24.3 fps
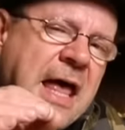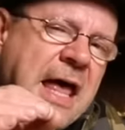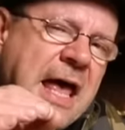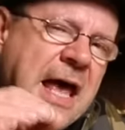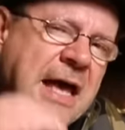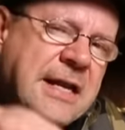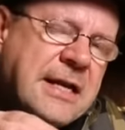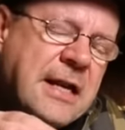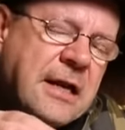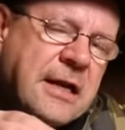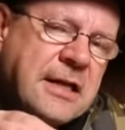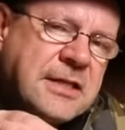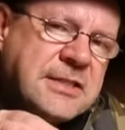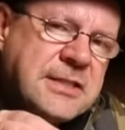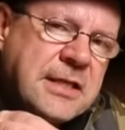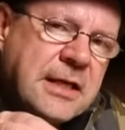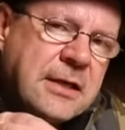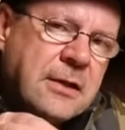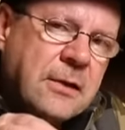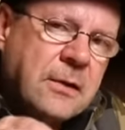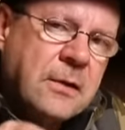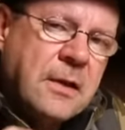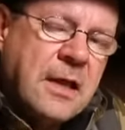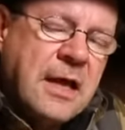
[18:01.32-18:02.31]

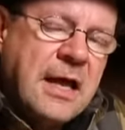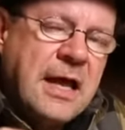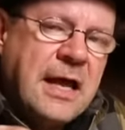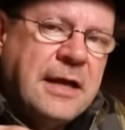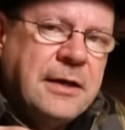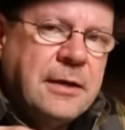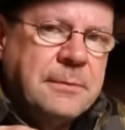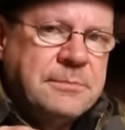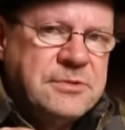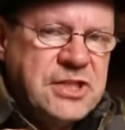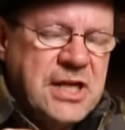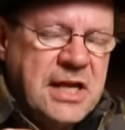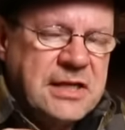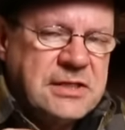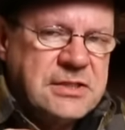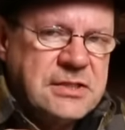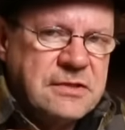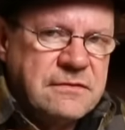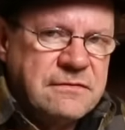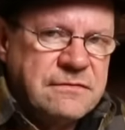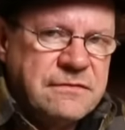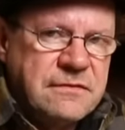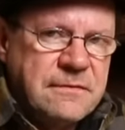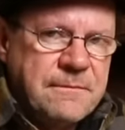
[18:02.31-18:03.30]
analytical, and
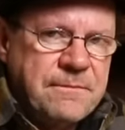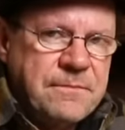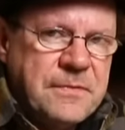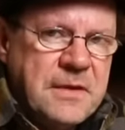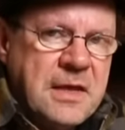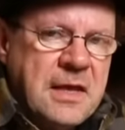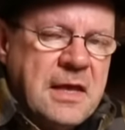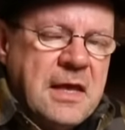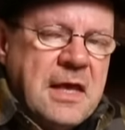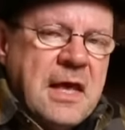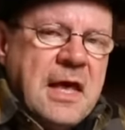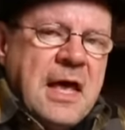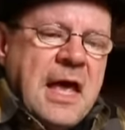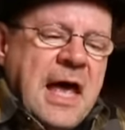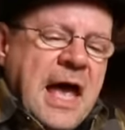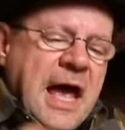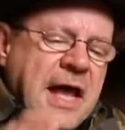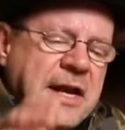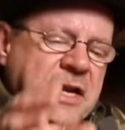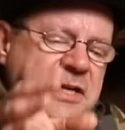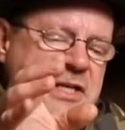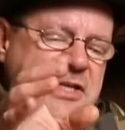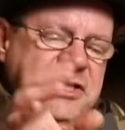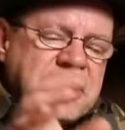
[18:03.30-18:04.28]
objective.
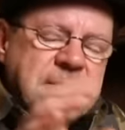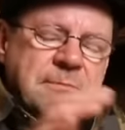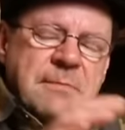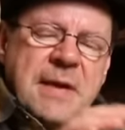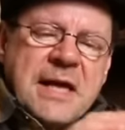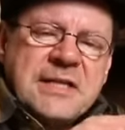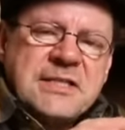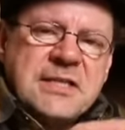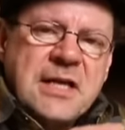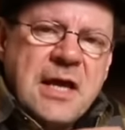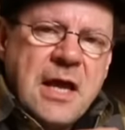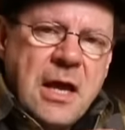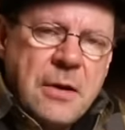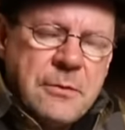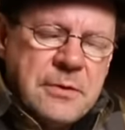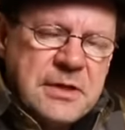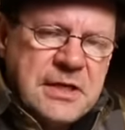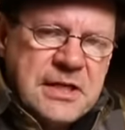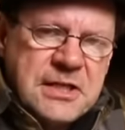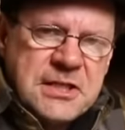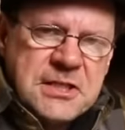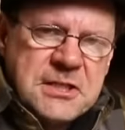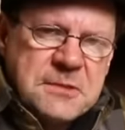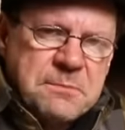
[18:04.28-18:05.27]
And it doesn't matter how,
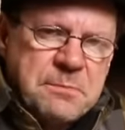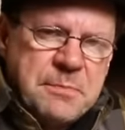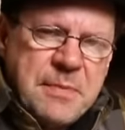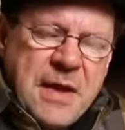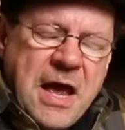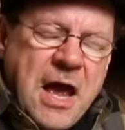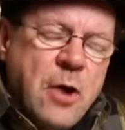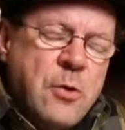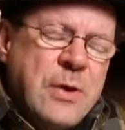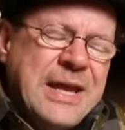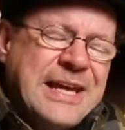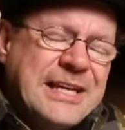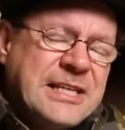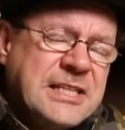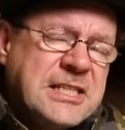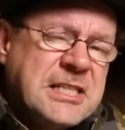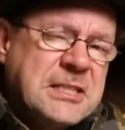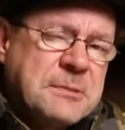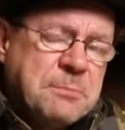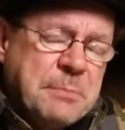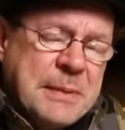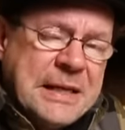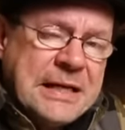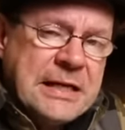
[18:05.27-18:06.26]
how
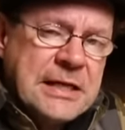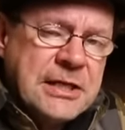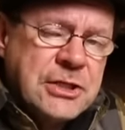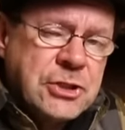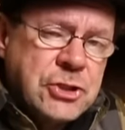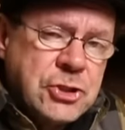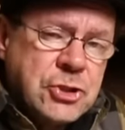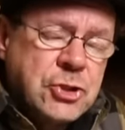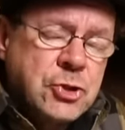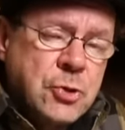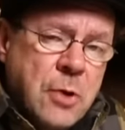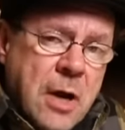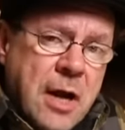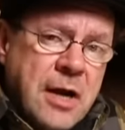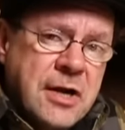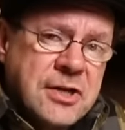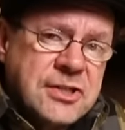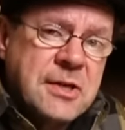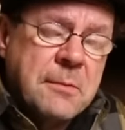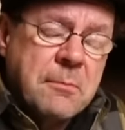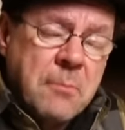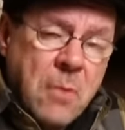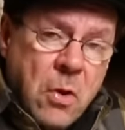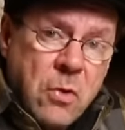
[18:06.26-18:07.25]
experienced you are
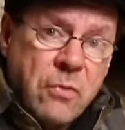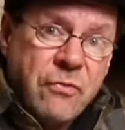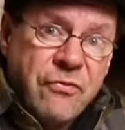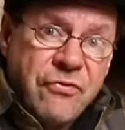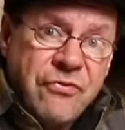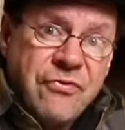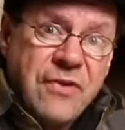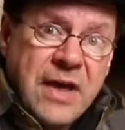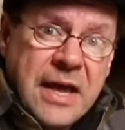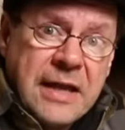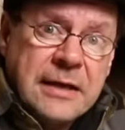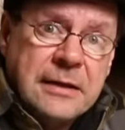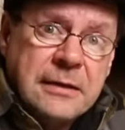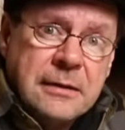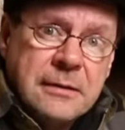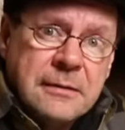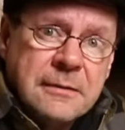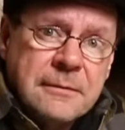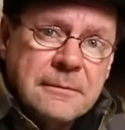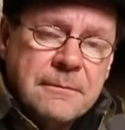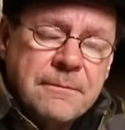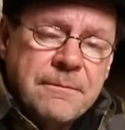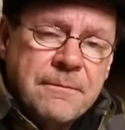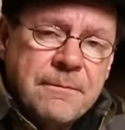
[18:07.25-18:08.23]
as a malt fan,
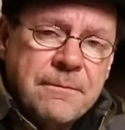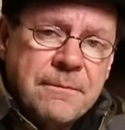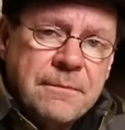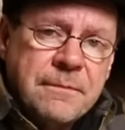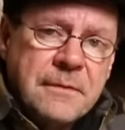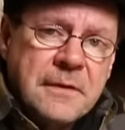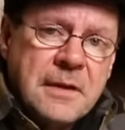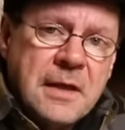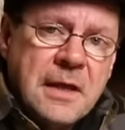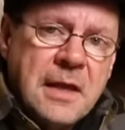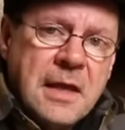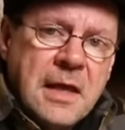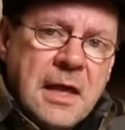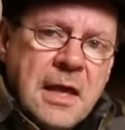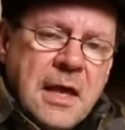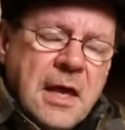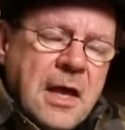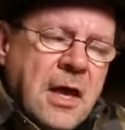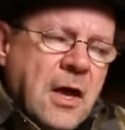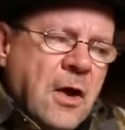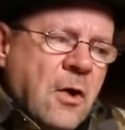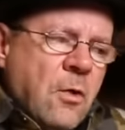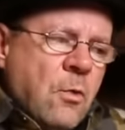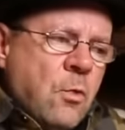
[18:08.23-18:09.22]

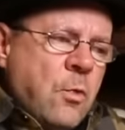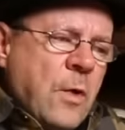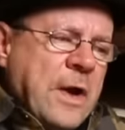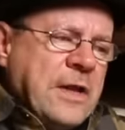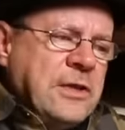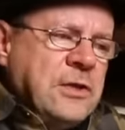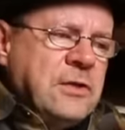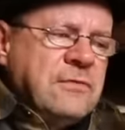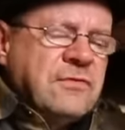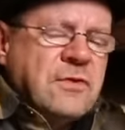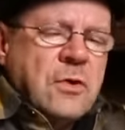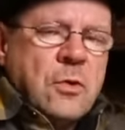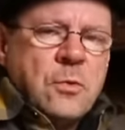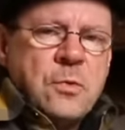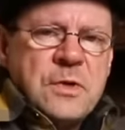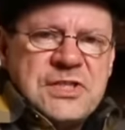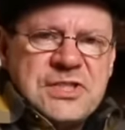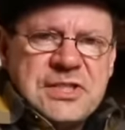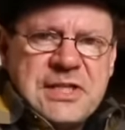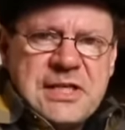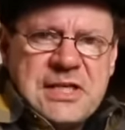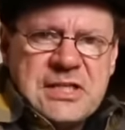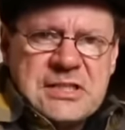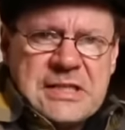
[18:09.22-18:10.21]
when you've got
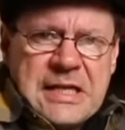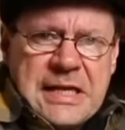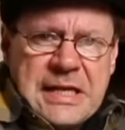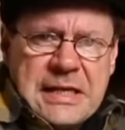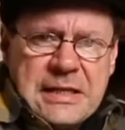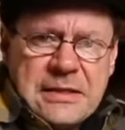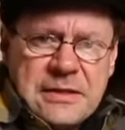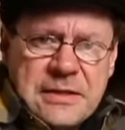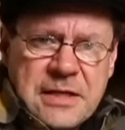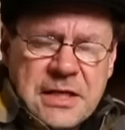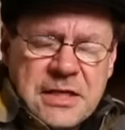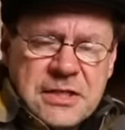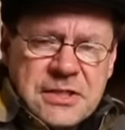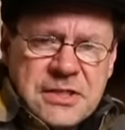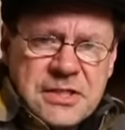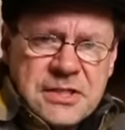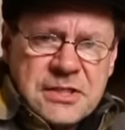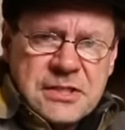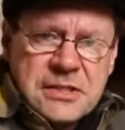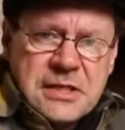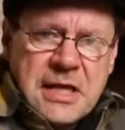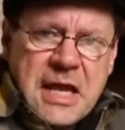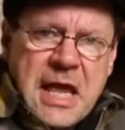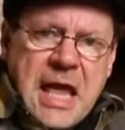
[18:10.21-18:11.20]
whiskies like
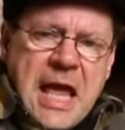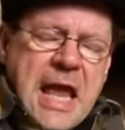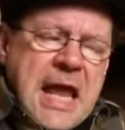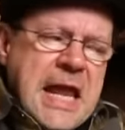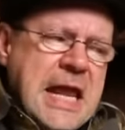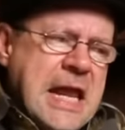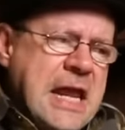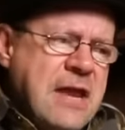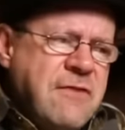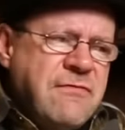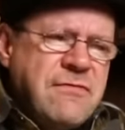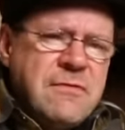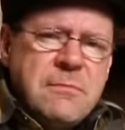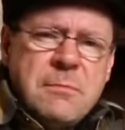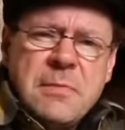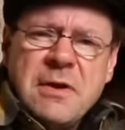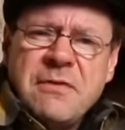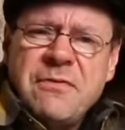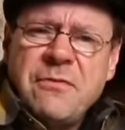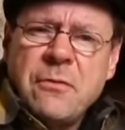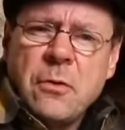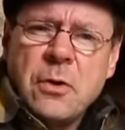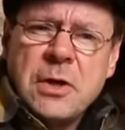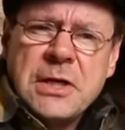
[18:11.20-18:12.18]
this, even
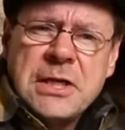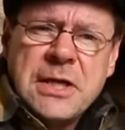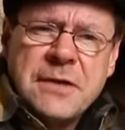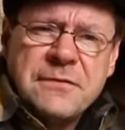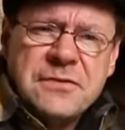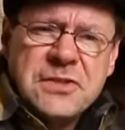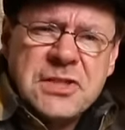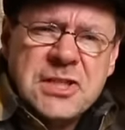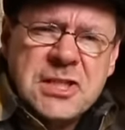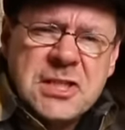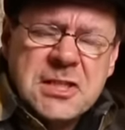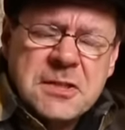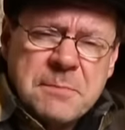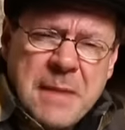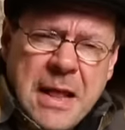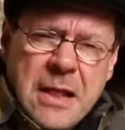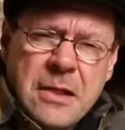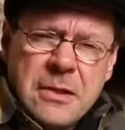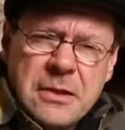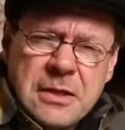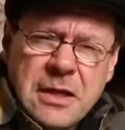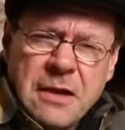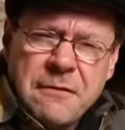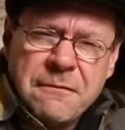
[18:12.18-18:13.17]
before you've
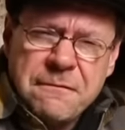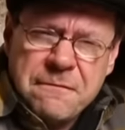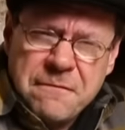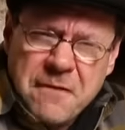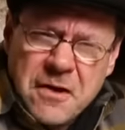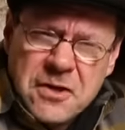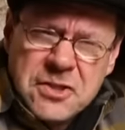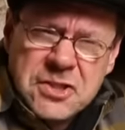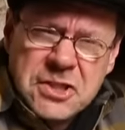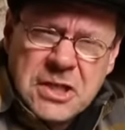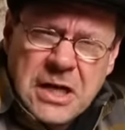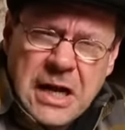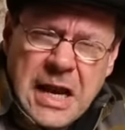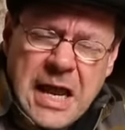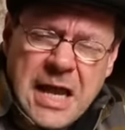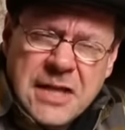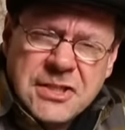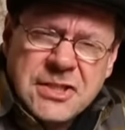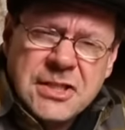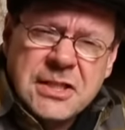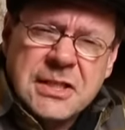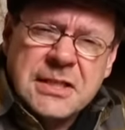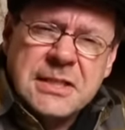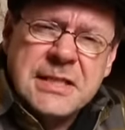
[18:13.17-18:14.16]
smelt your first
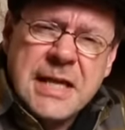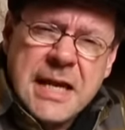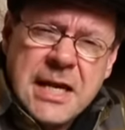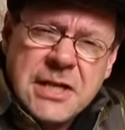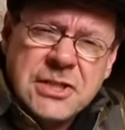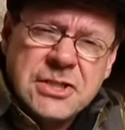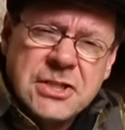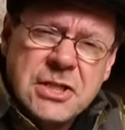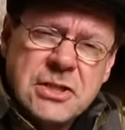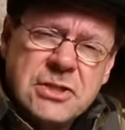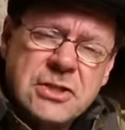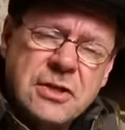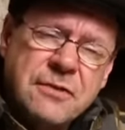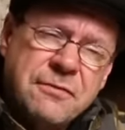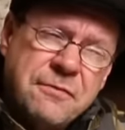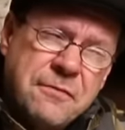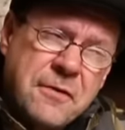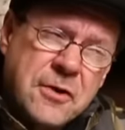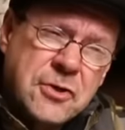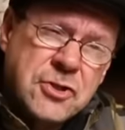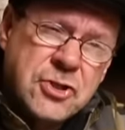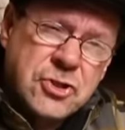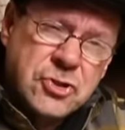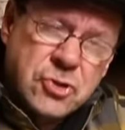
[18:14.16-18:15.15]
glass and tasted your
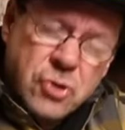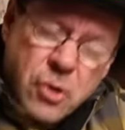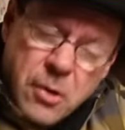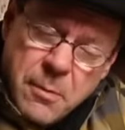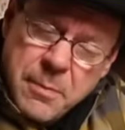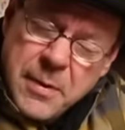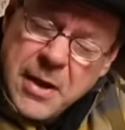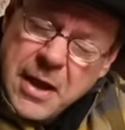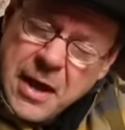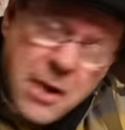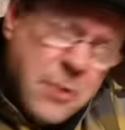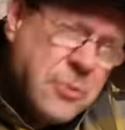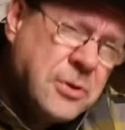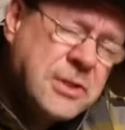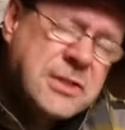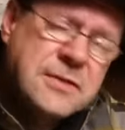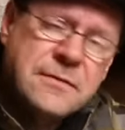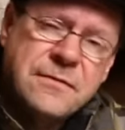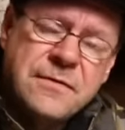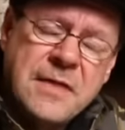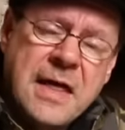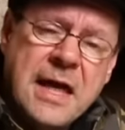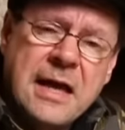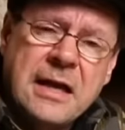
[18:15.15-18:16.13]
first drop out
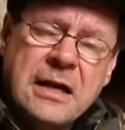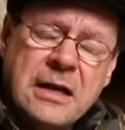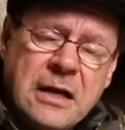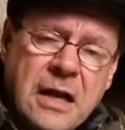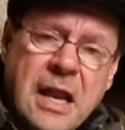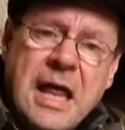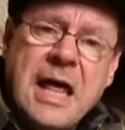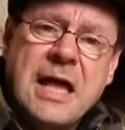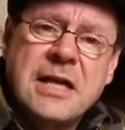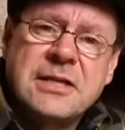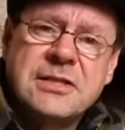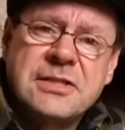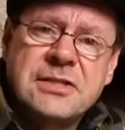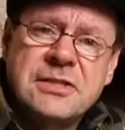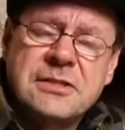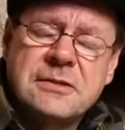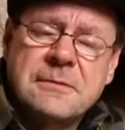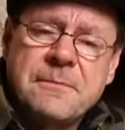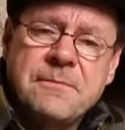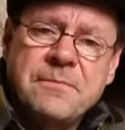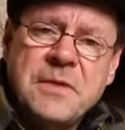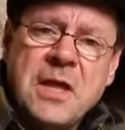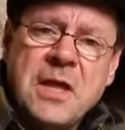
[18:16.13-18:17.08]
of that glass.